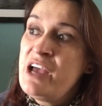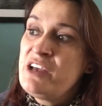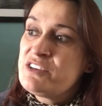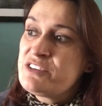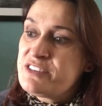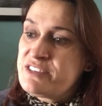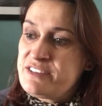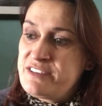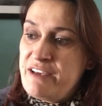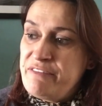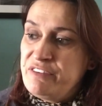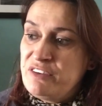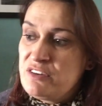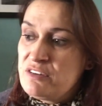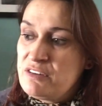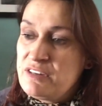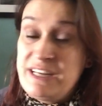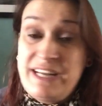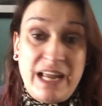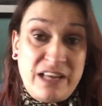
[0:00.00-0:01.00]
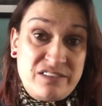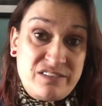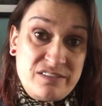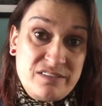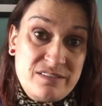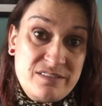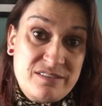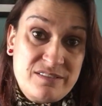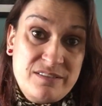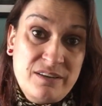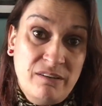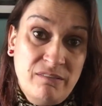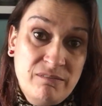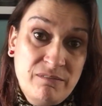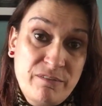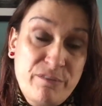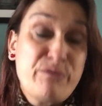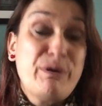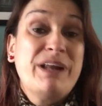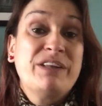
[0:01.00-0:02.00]
7 lessons
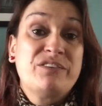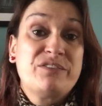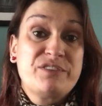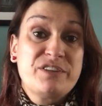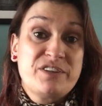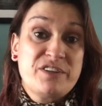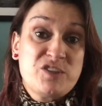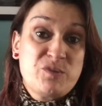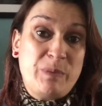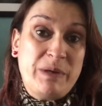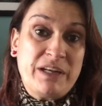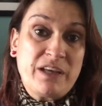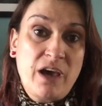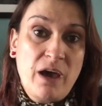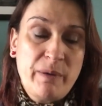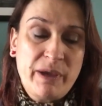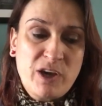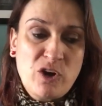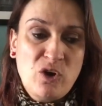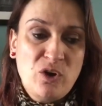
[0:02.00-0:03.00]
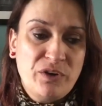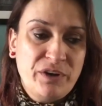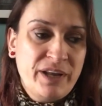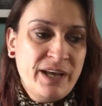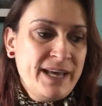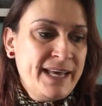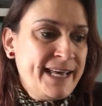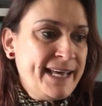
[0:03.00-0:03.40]
thread that has been going on.